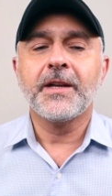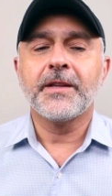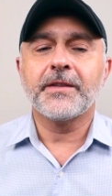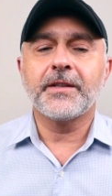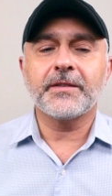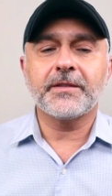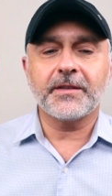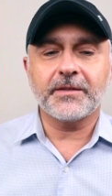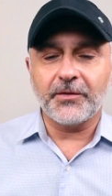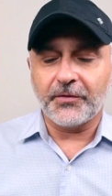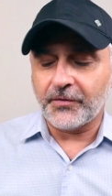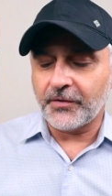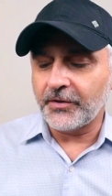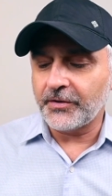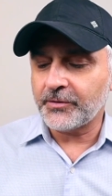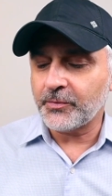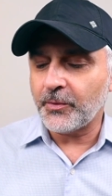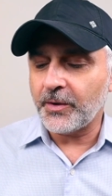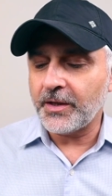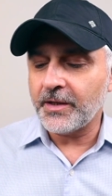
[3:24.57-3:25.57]
This is the
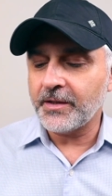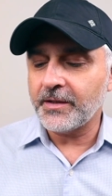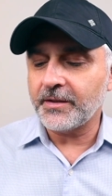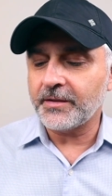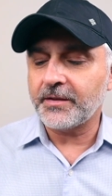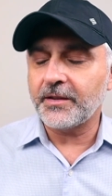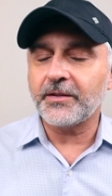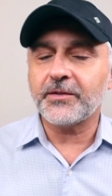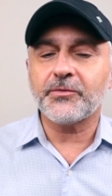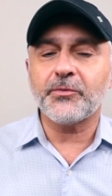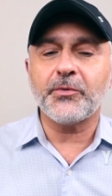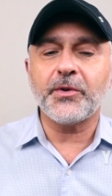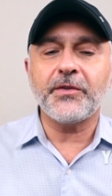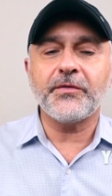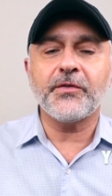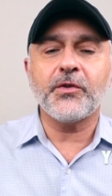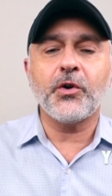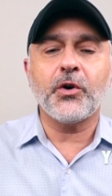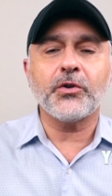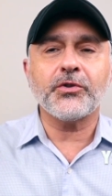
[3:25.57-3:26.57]
first one. This is
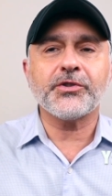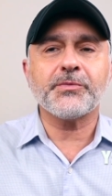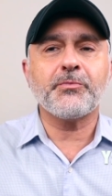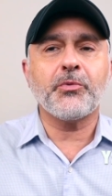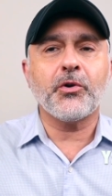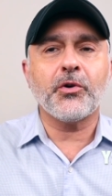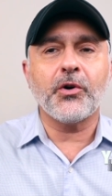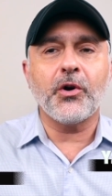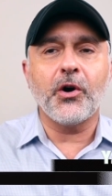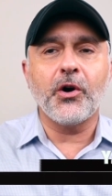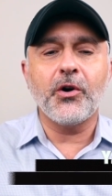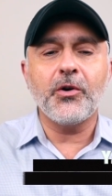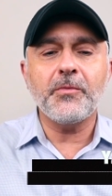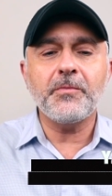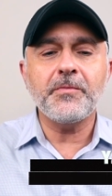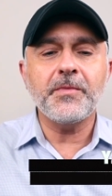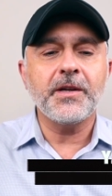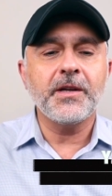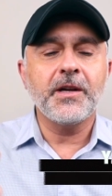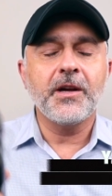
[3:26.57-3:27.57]
Rive Gauche Pour
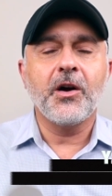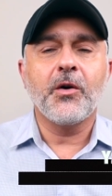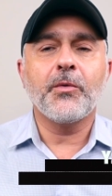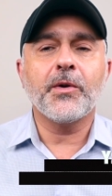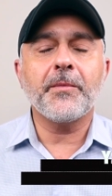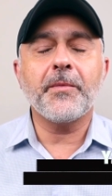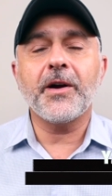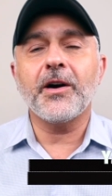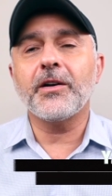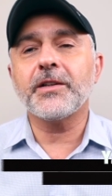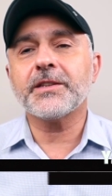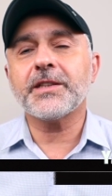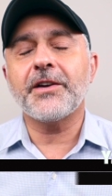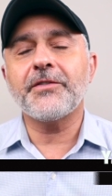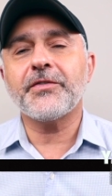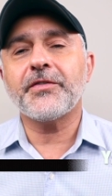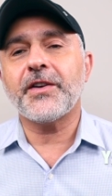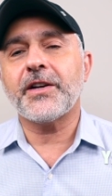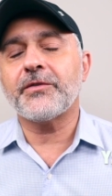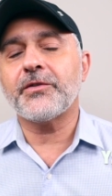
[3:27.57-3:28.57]
Homme, one of my
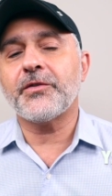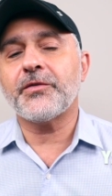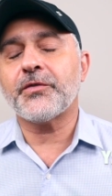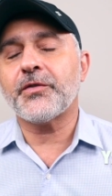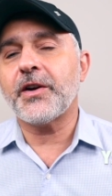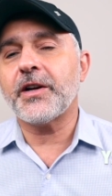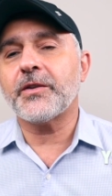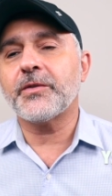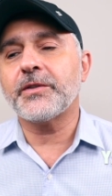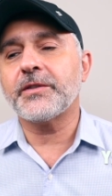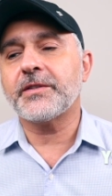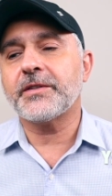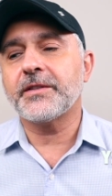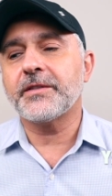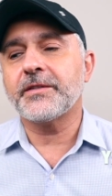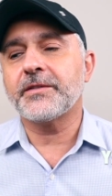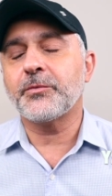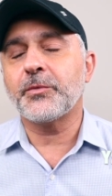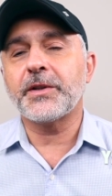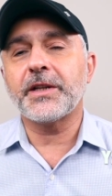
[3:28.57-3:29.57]
all-time favorite
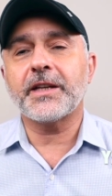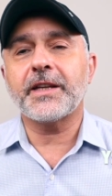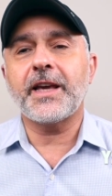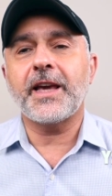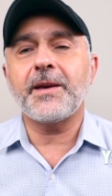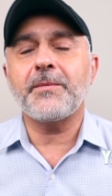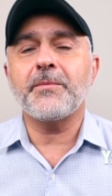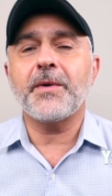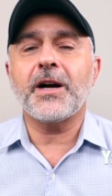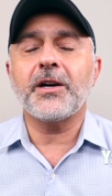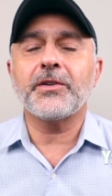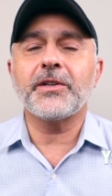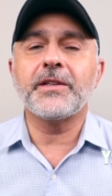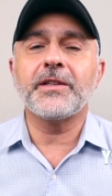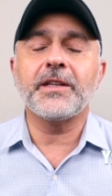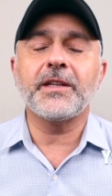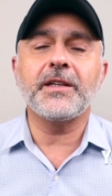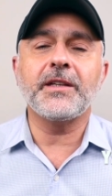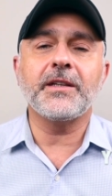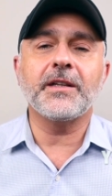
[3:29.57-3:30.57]
fragrances when it came out in
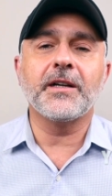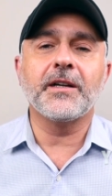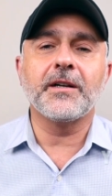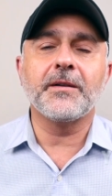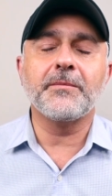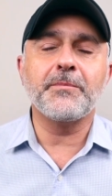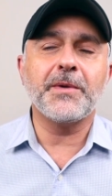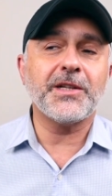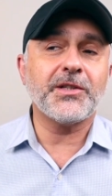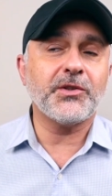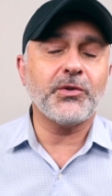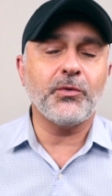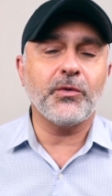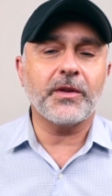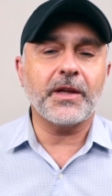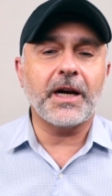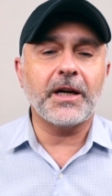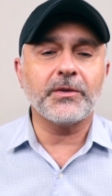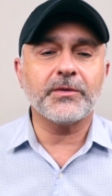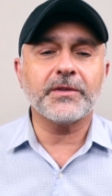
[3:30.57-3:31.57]
the uh,
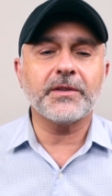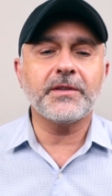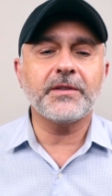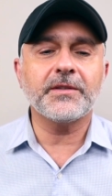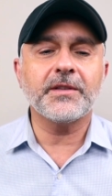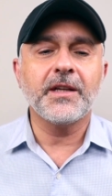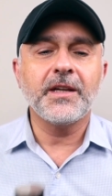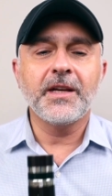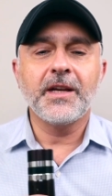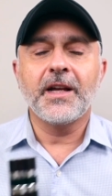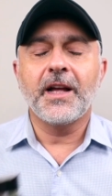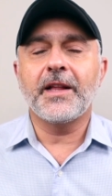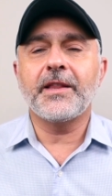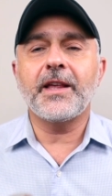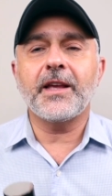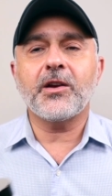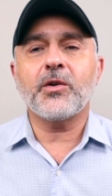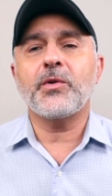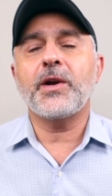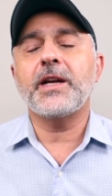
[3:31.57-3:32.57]
mid-2000s. And
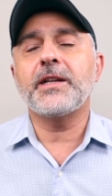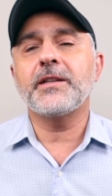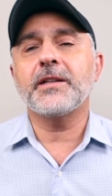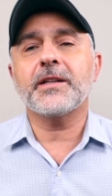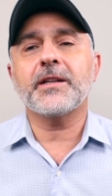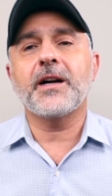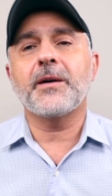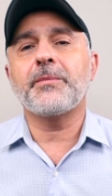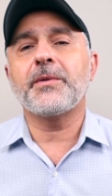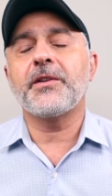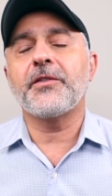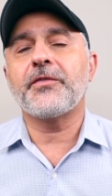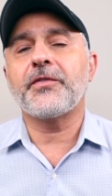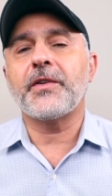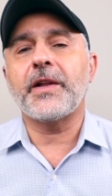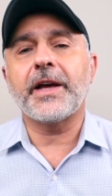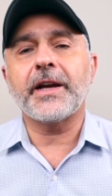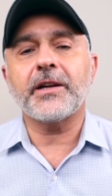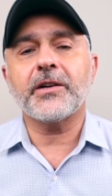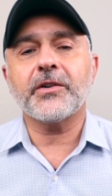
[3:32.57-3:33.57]
they created a couple of
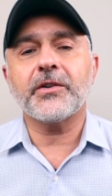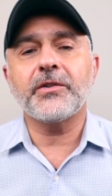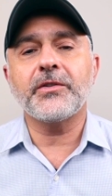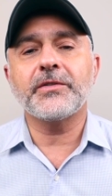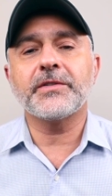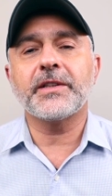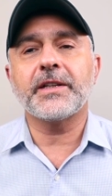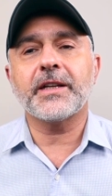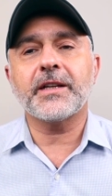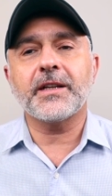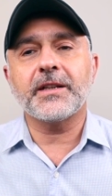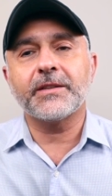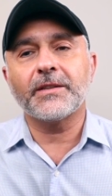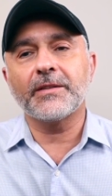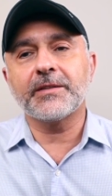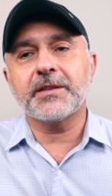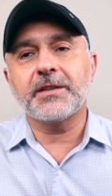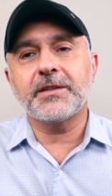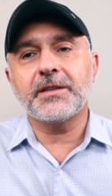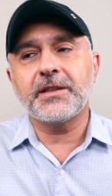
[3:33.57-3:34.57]
flankers, and it got
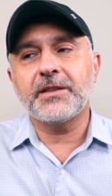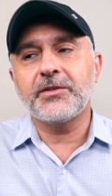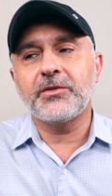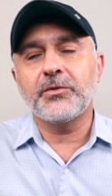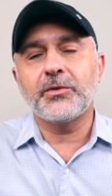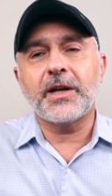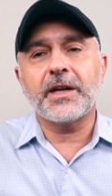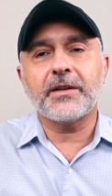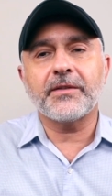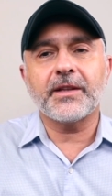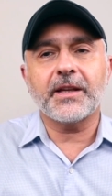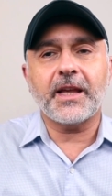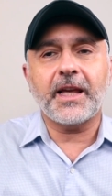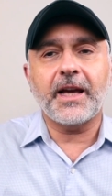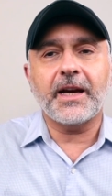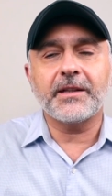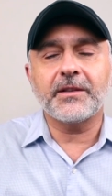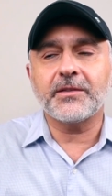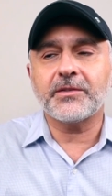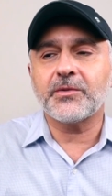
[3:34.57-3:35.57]
discontinued out of the
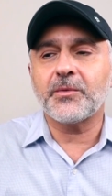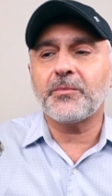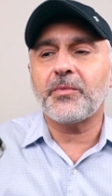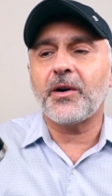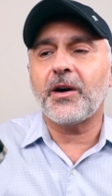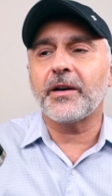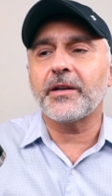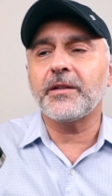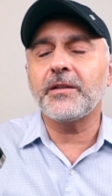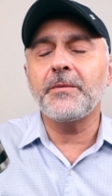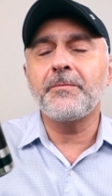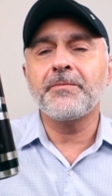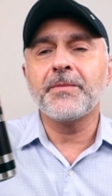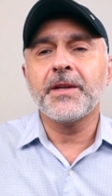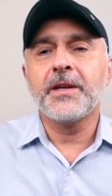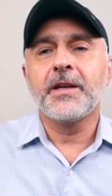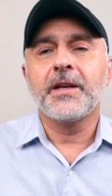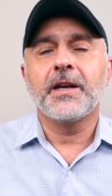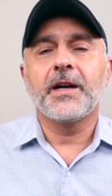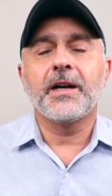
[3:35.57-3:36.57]
canister bottle.
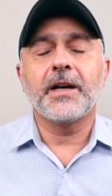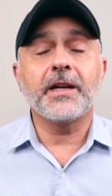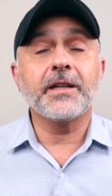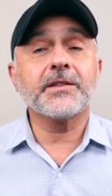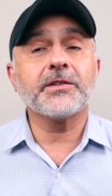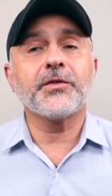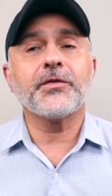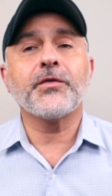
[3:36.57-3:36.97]
Uh, it's a